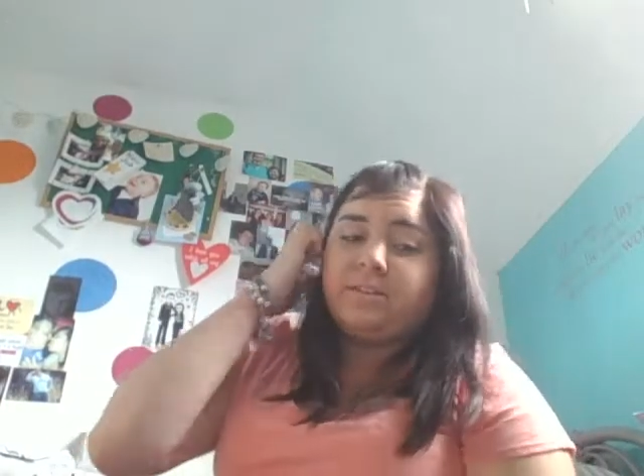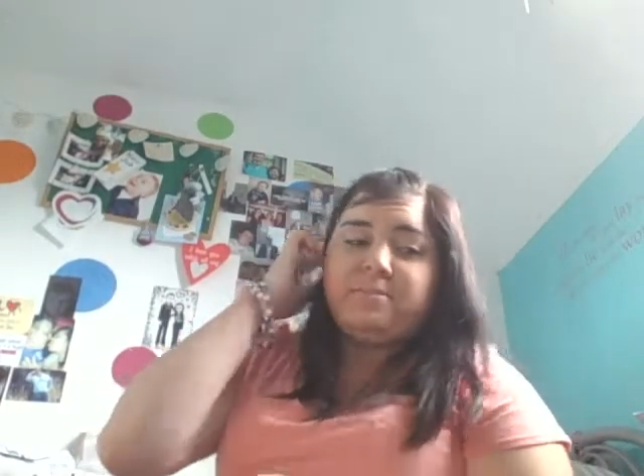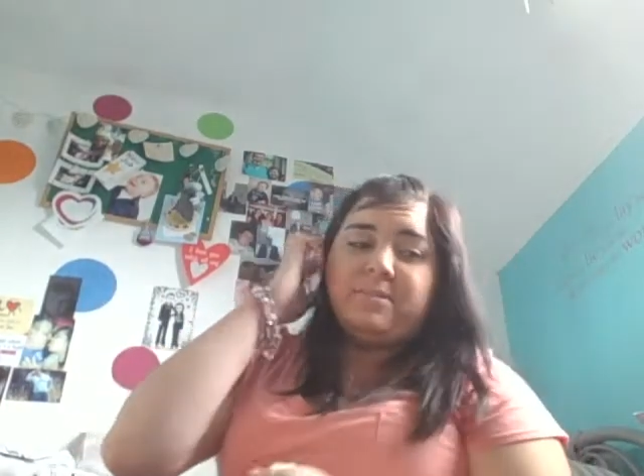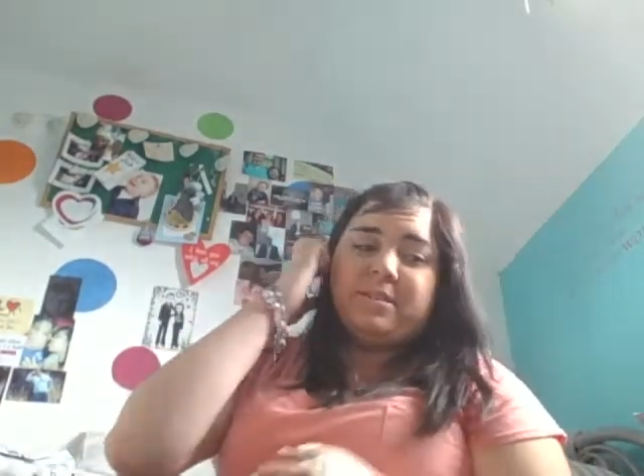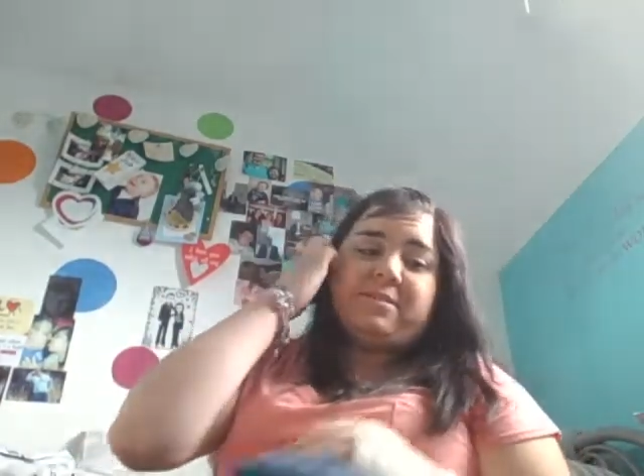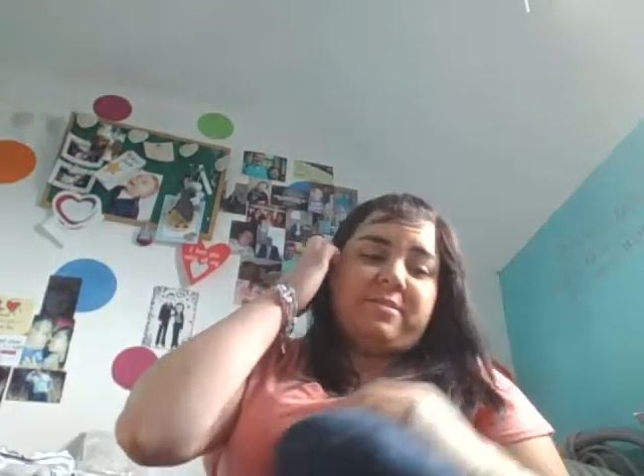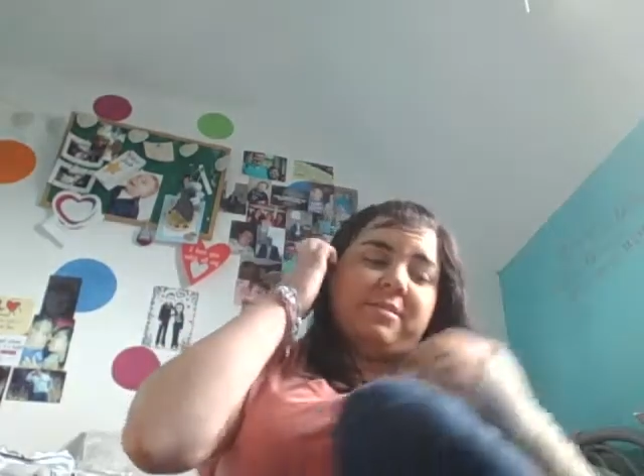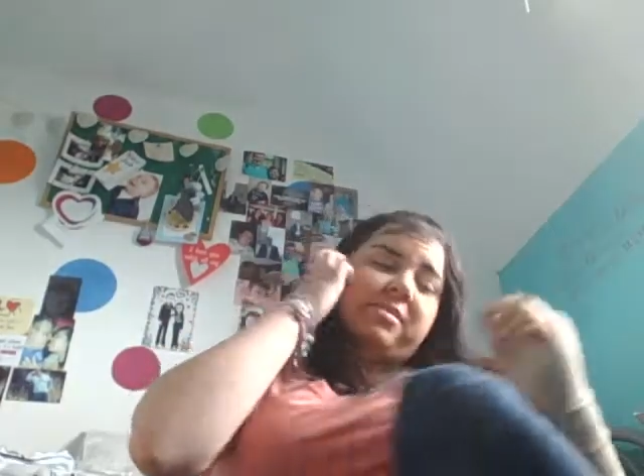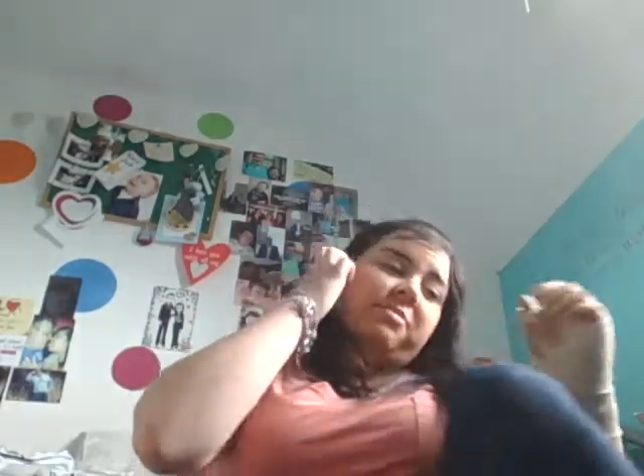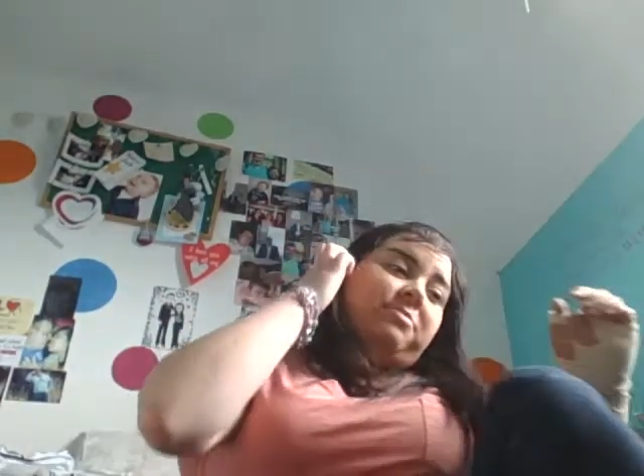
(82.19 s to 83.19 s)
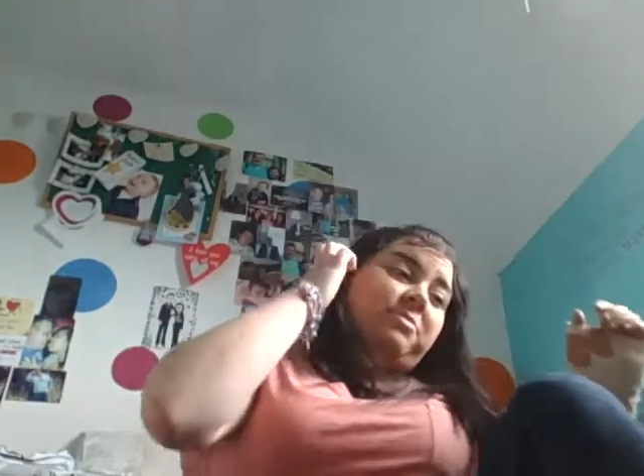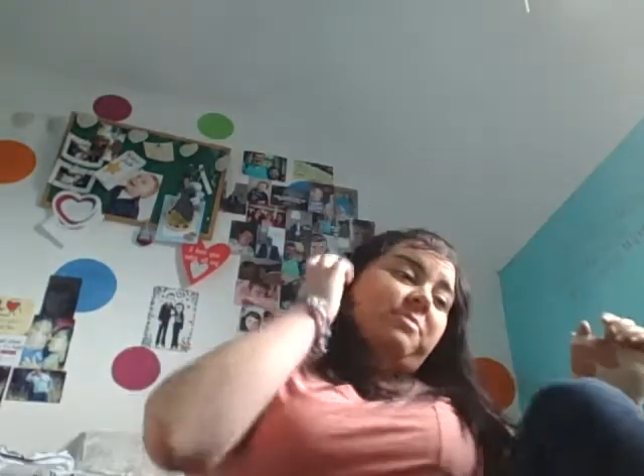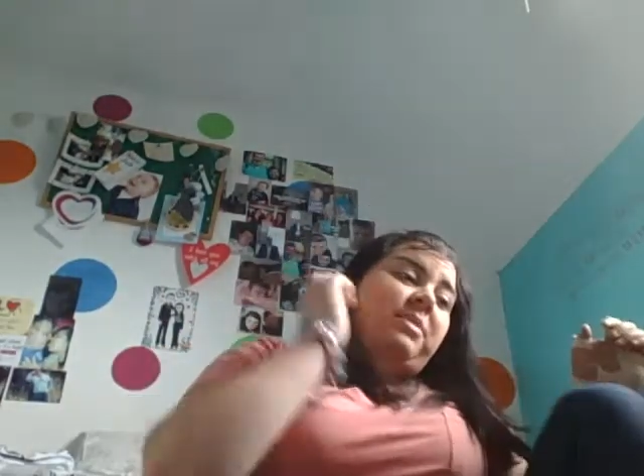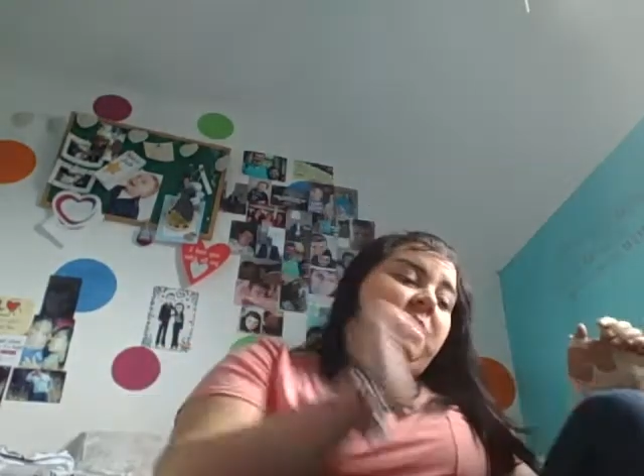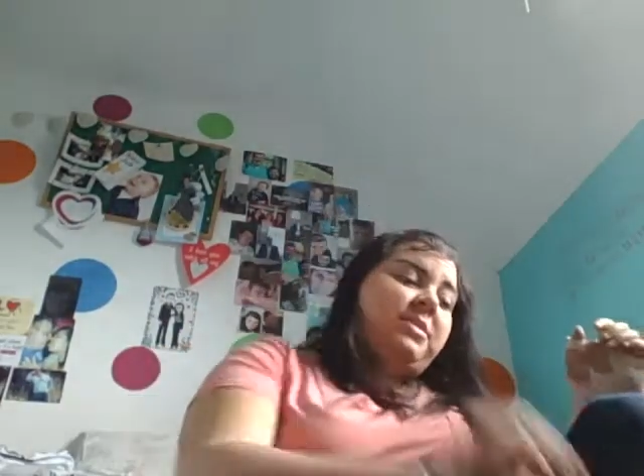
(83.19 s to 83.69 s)
I mean, I wasn't
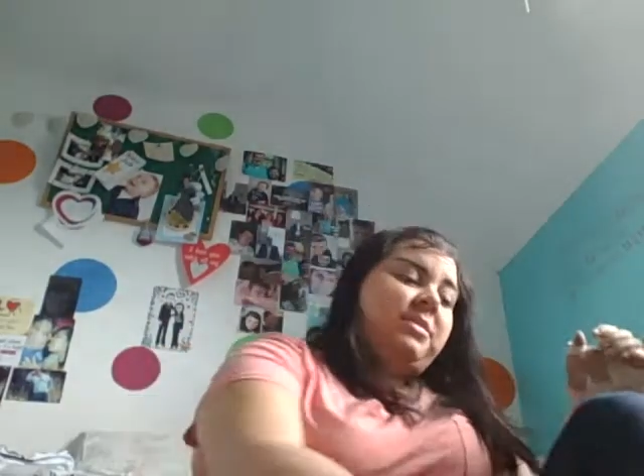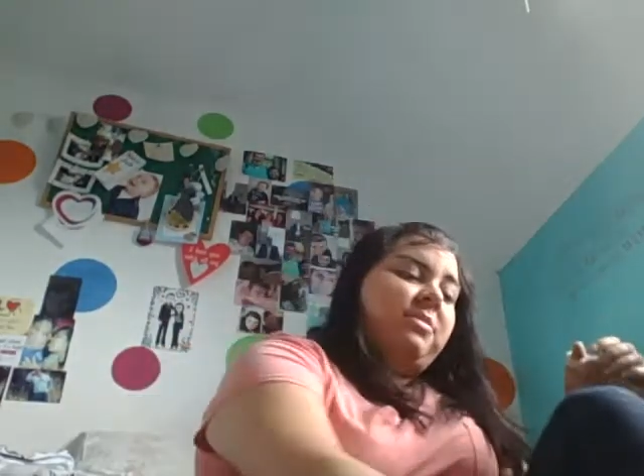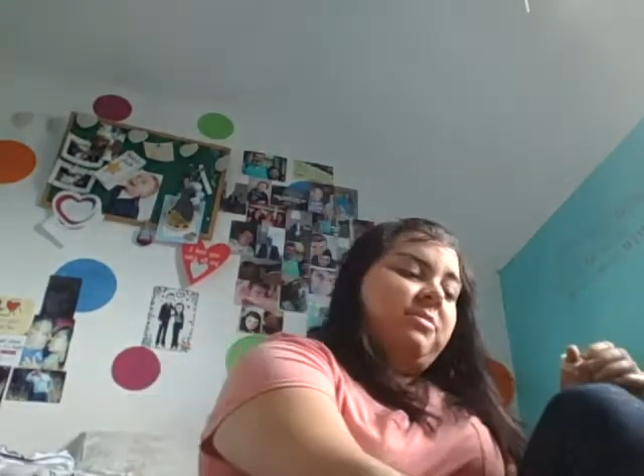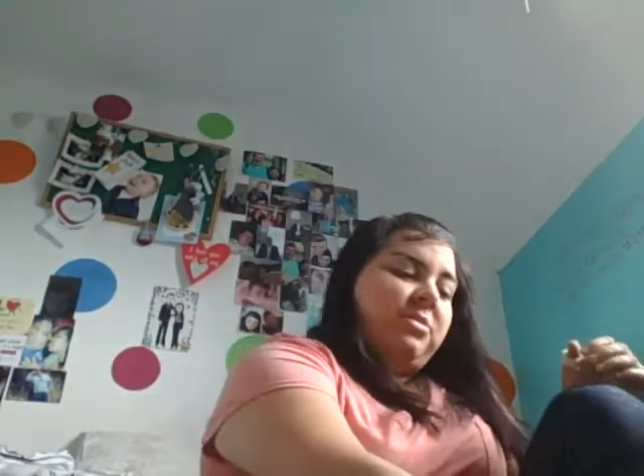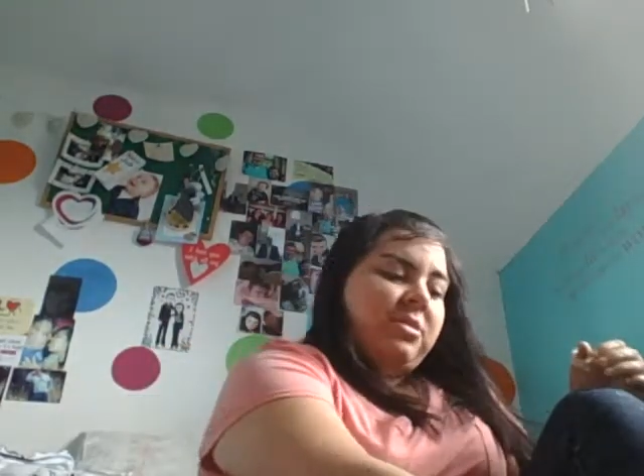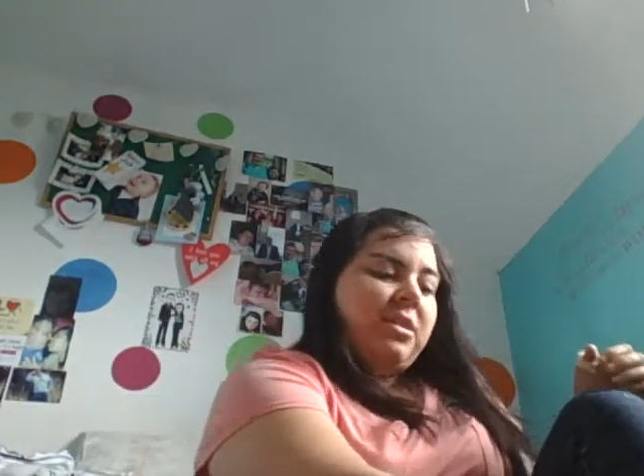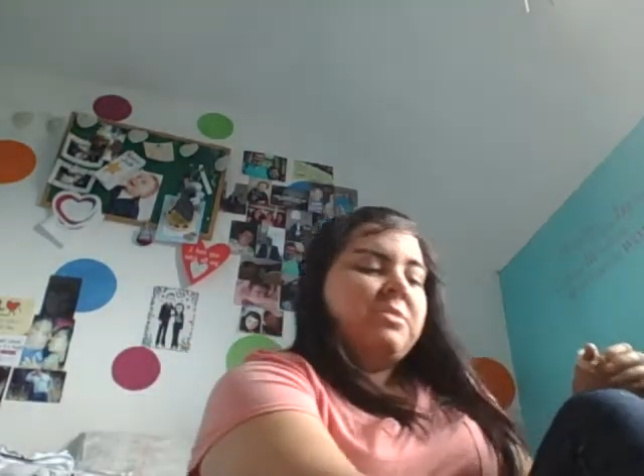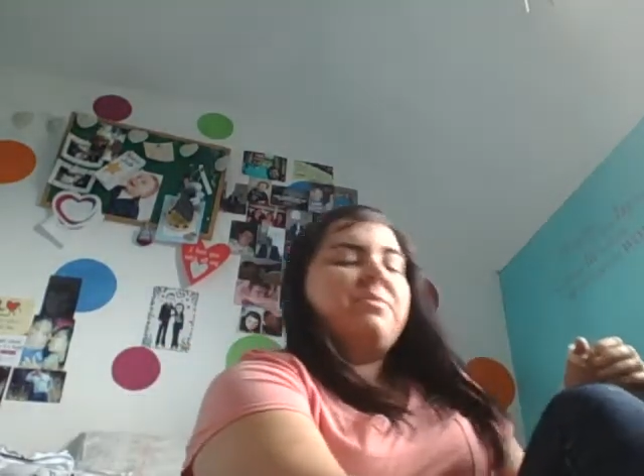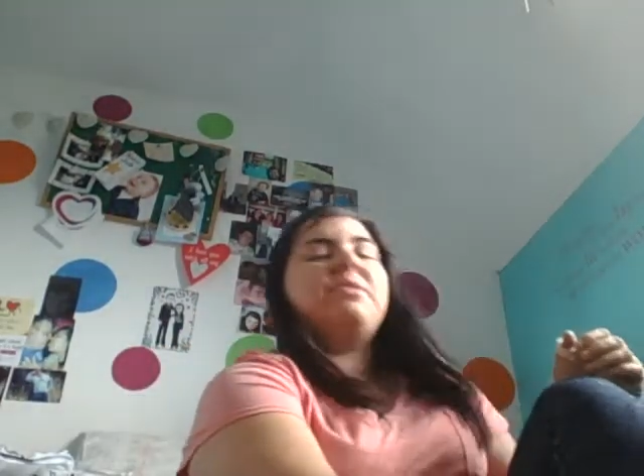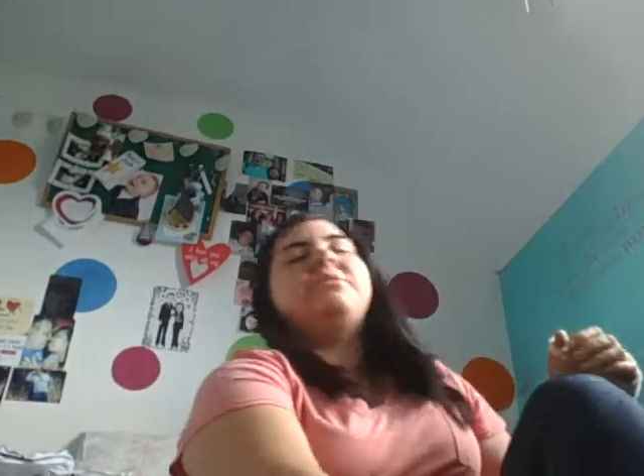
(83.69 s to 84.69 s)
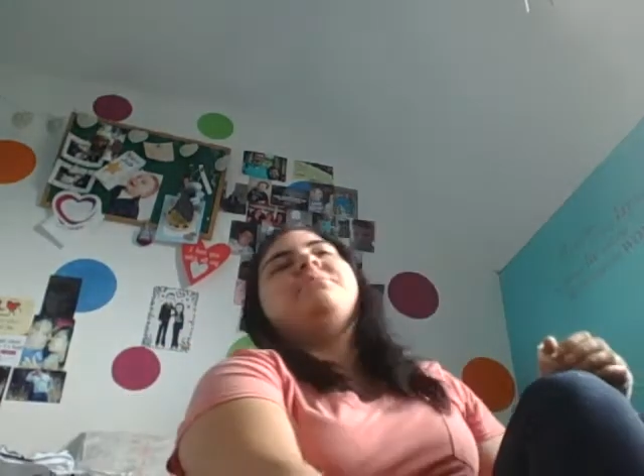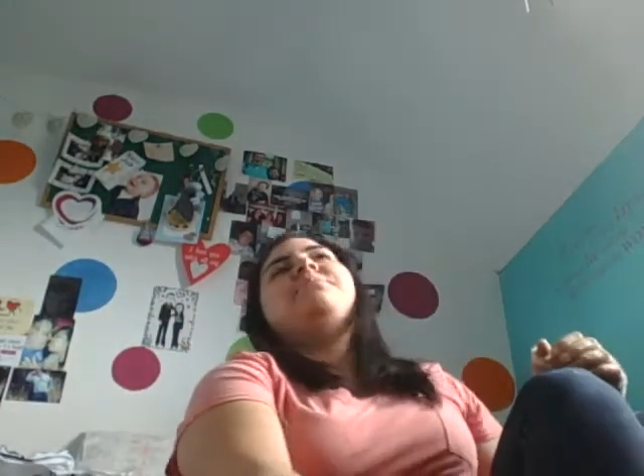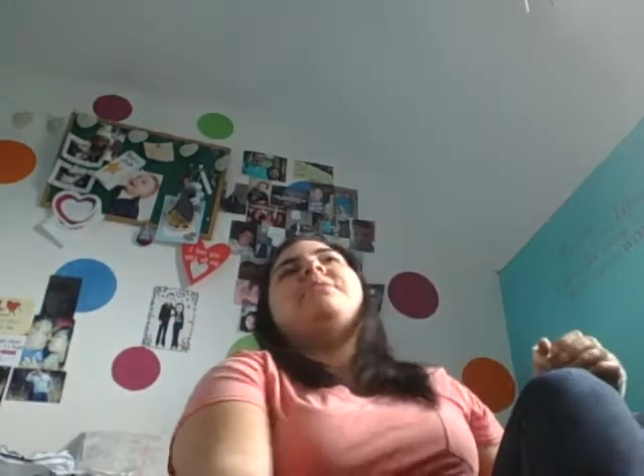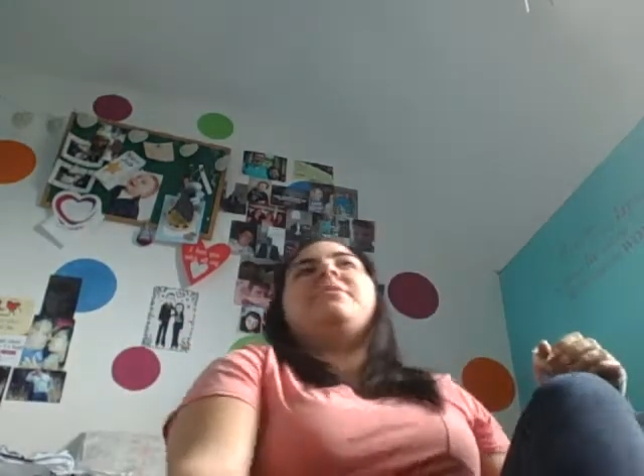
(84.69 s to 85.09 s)
really into going to church, but I just went